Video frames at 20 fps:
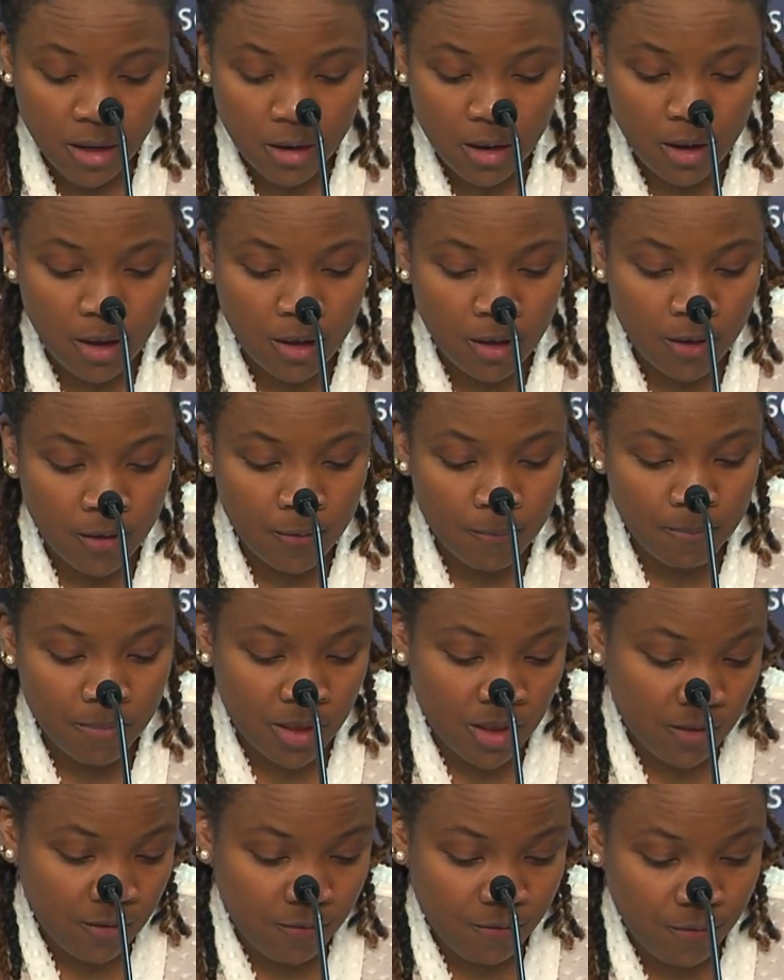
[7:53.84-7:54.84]

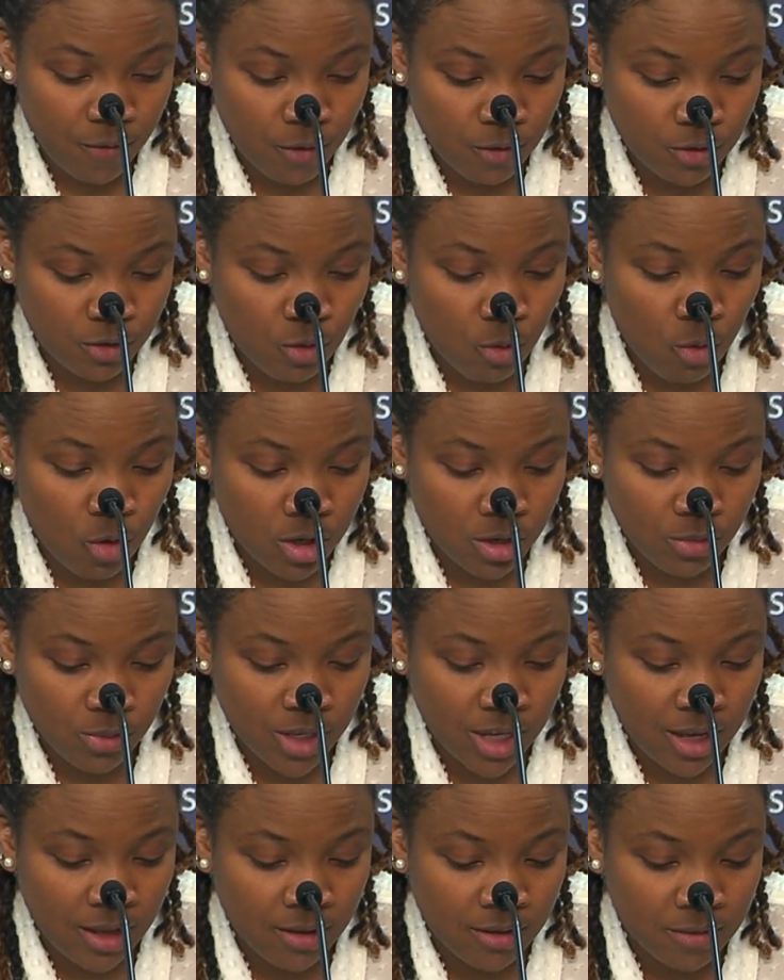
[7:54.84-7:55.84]
In the first quarter,
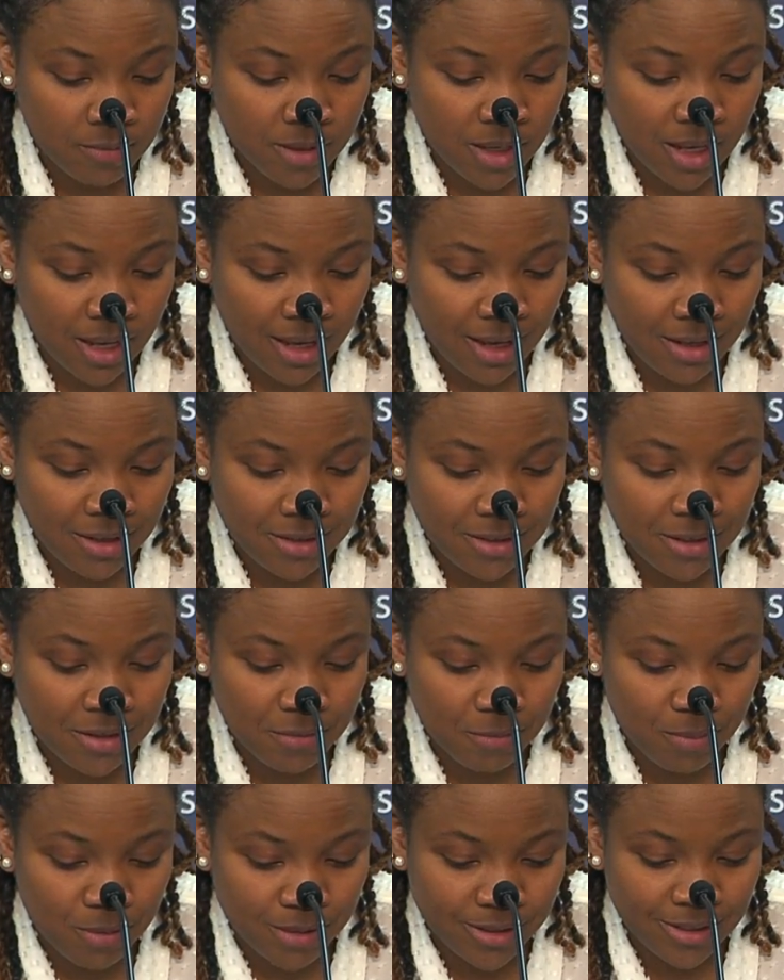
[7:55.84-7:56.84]
we held them to
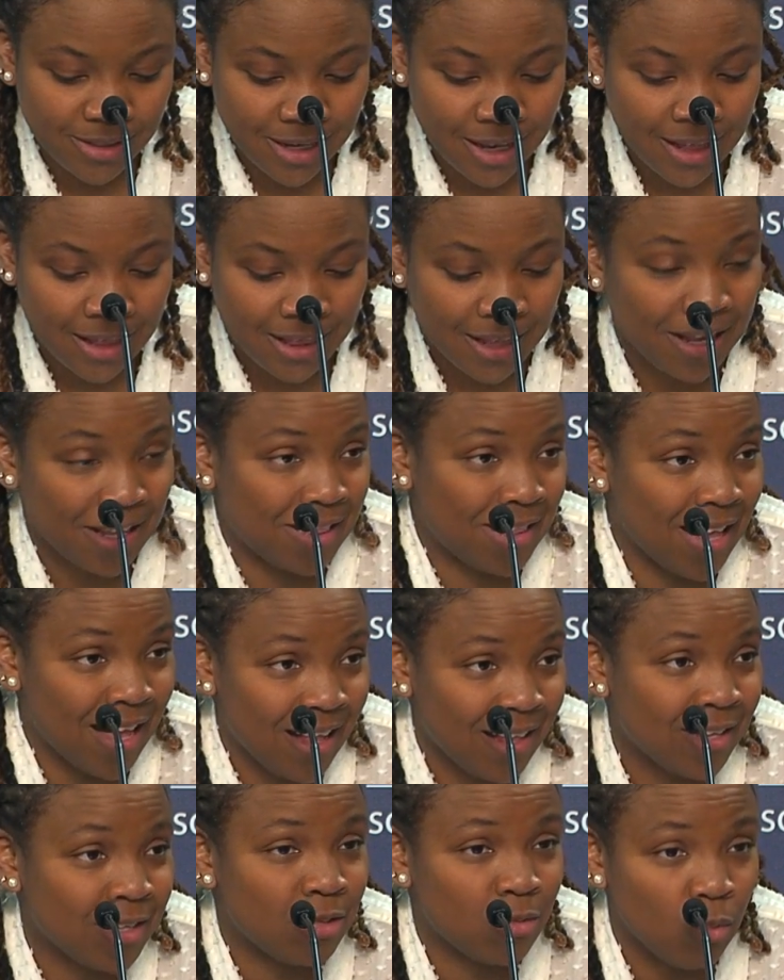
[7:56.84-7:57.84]
18%.
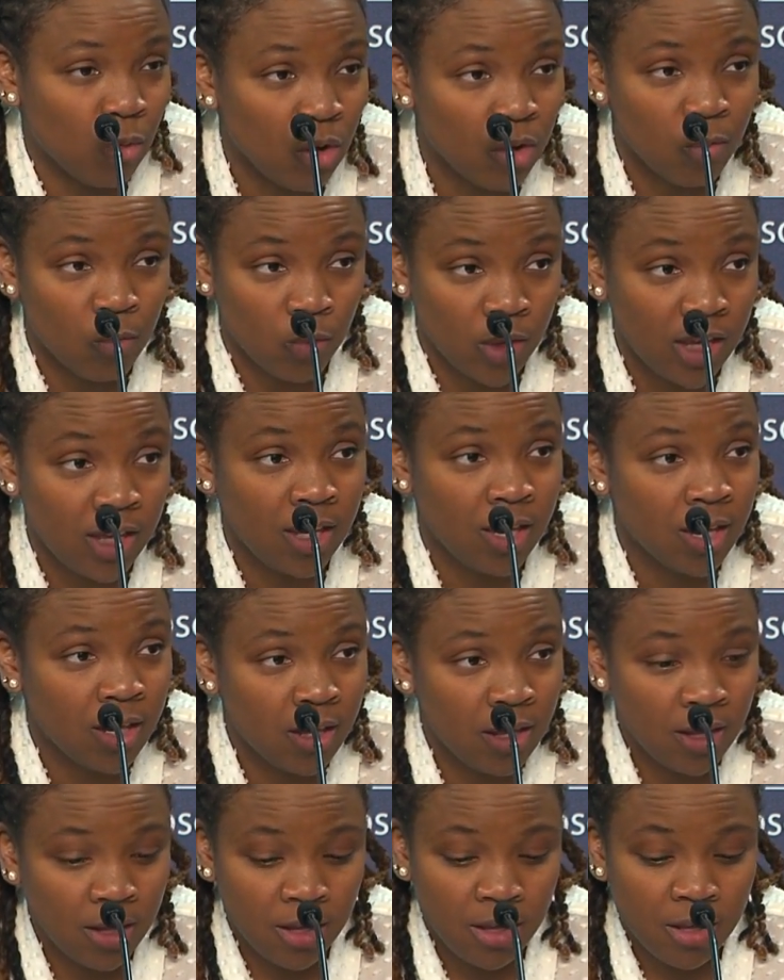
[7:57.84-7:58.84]
That is what
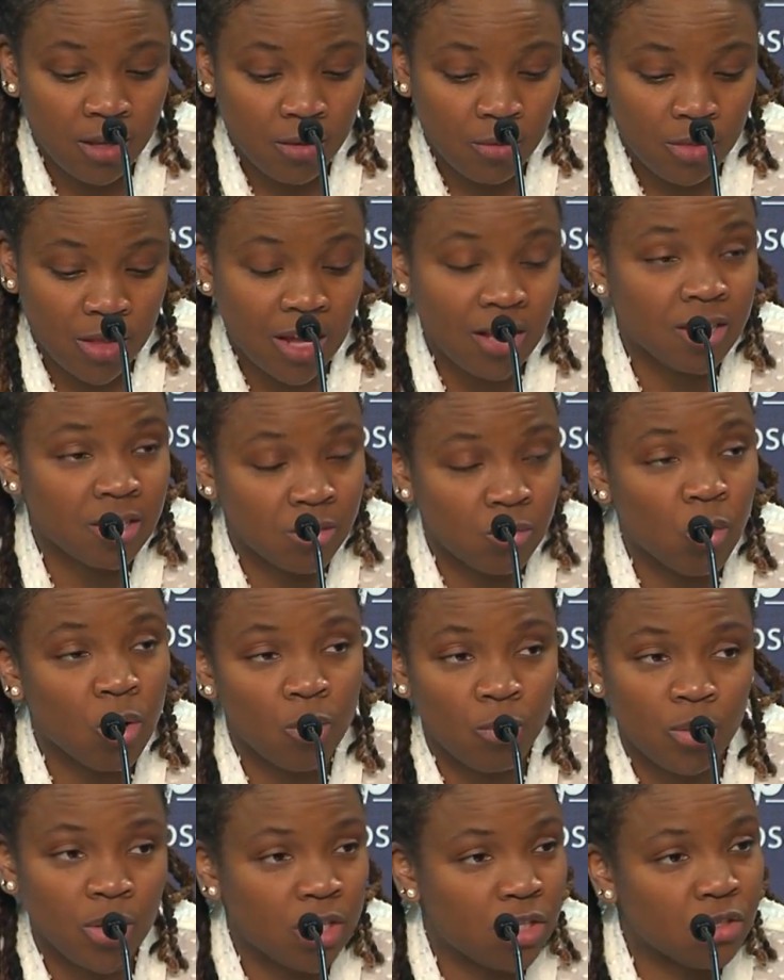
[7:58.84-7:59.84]

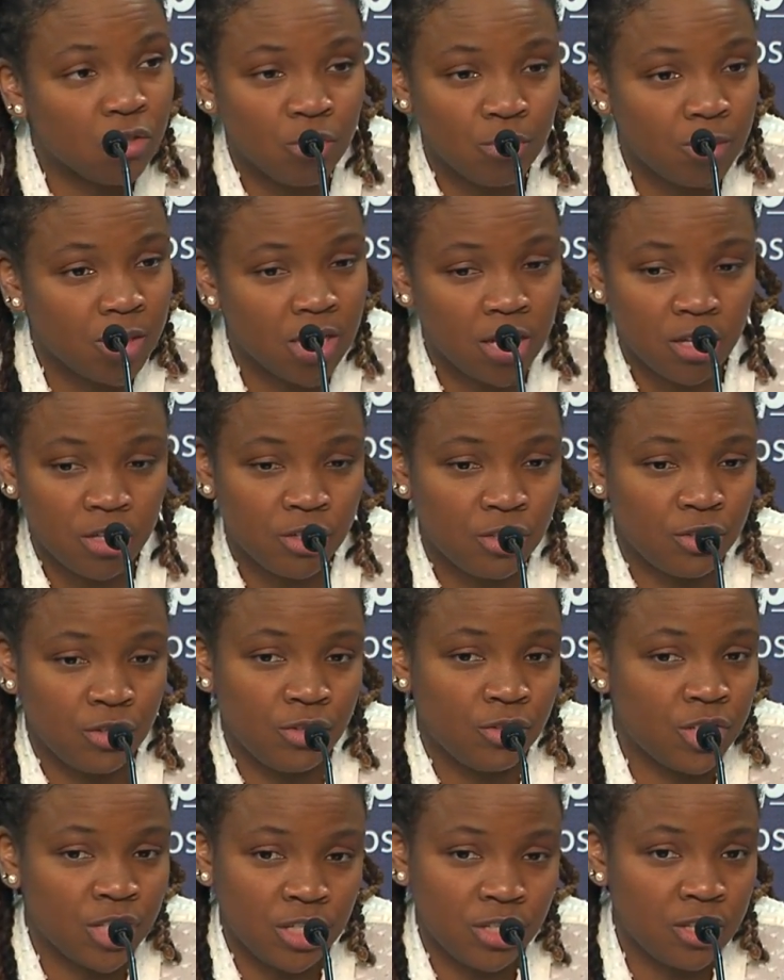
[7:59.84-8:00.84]
we do, because
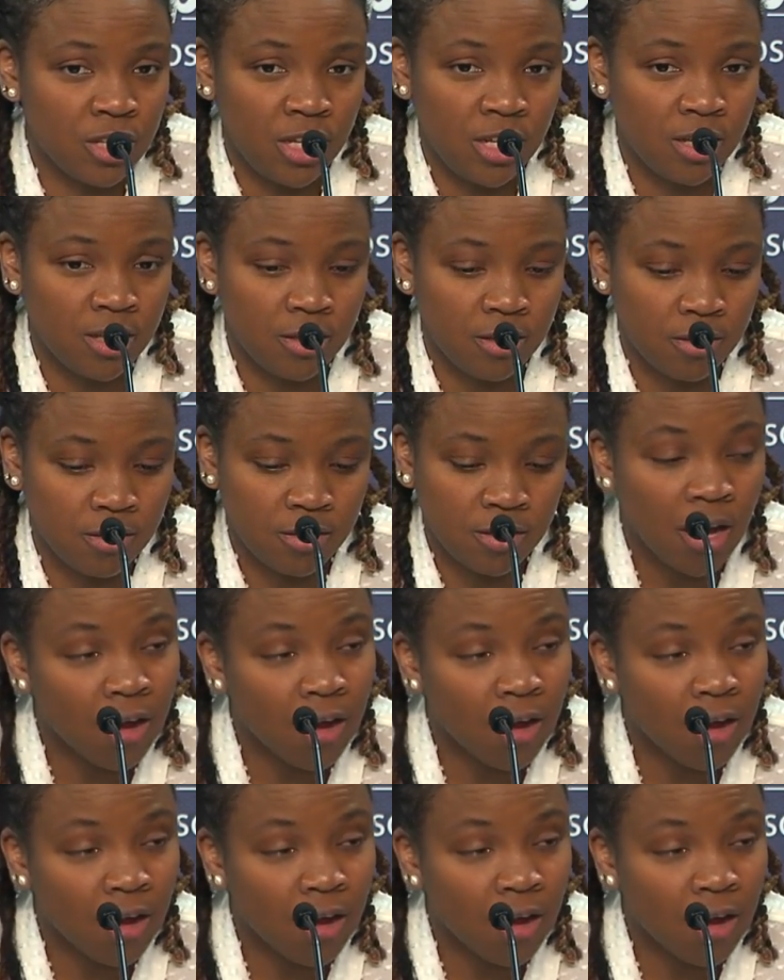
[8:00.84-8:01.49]
you just need